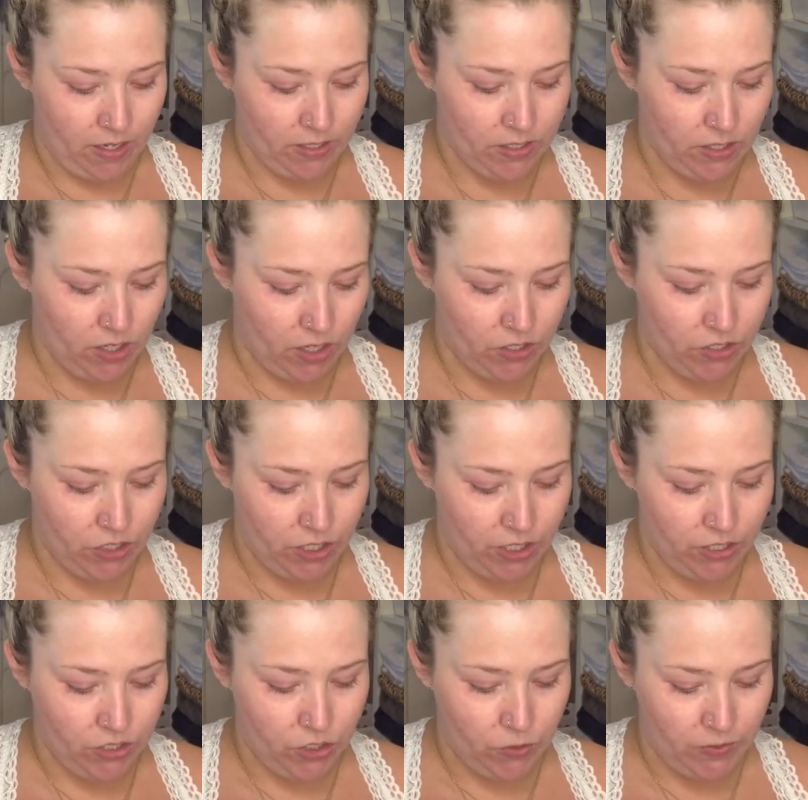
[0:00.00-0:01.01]

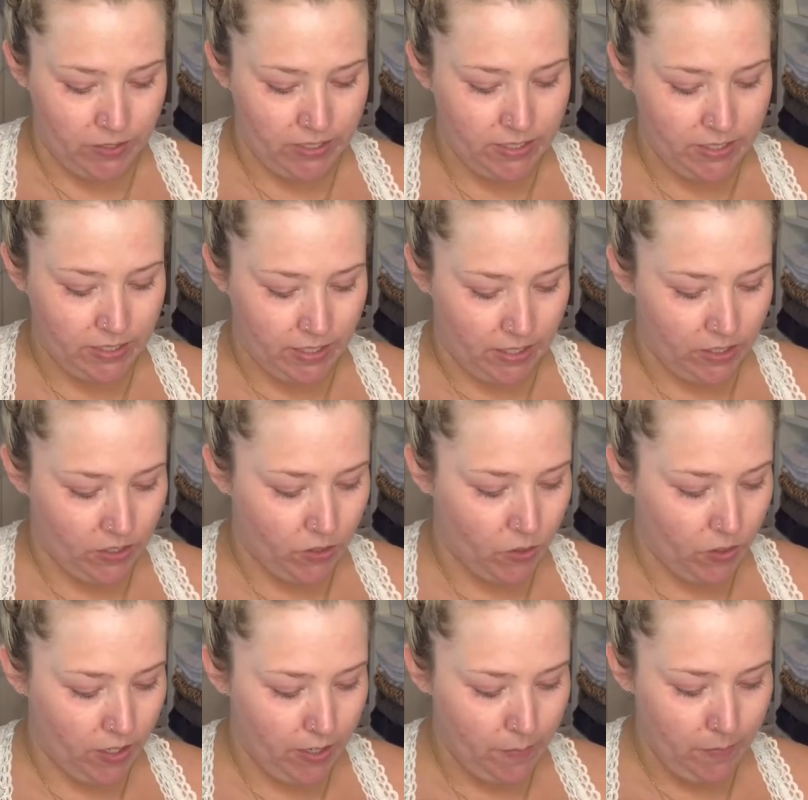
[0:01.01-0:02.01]
Tatcha Dewy Skin
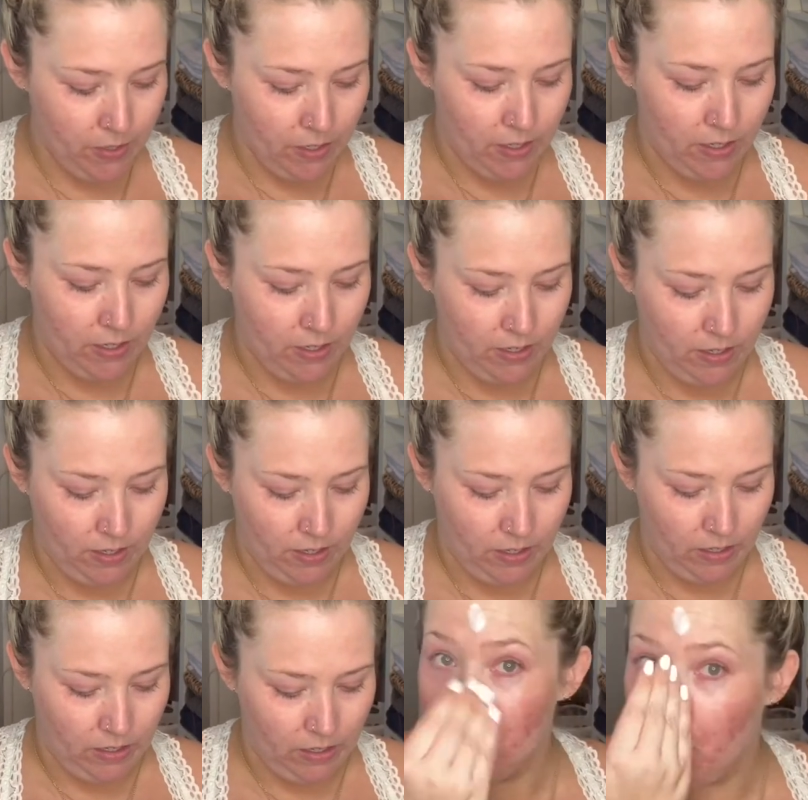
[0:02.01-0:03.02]
Cream.
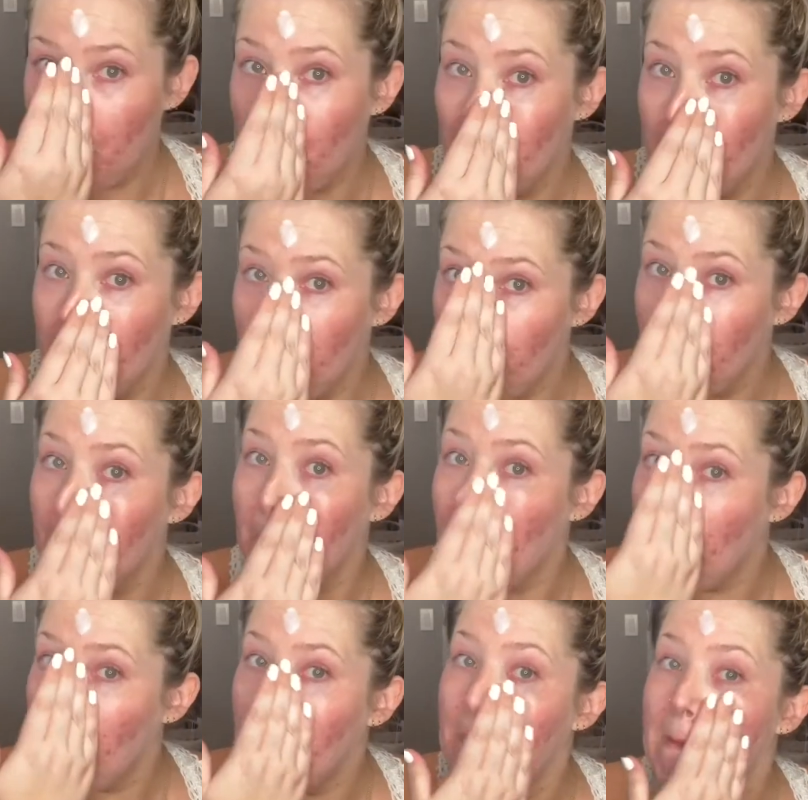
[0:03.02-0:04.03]
So we'll go
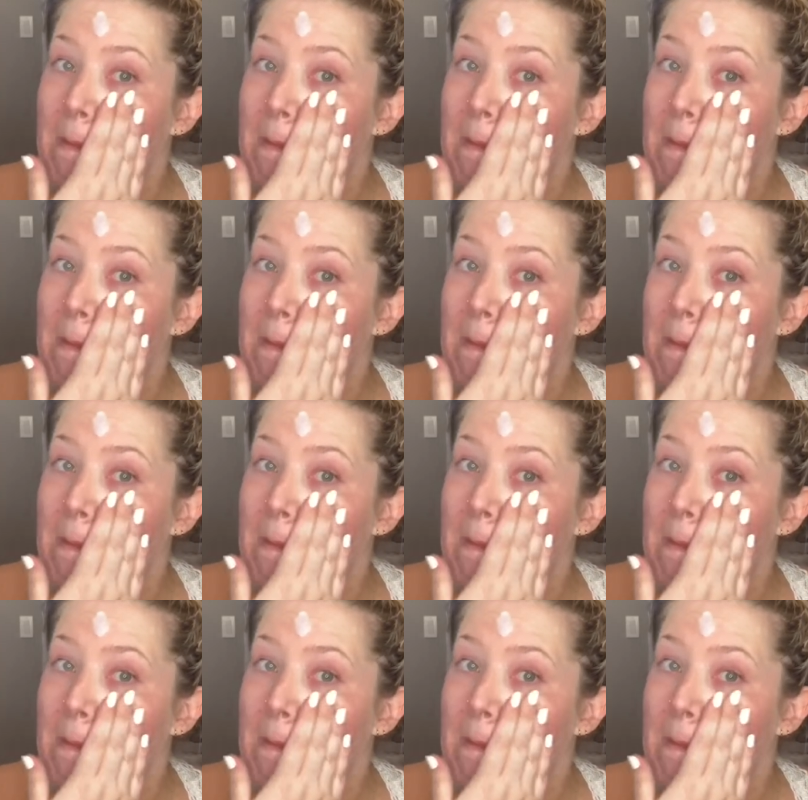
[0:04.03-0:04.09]
ahead.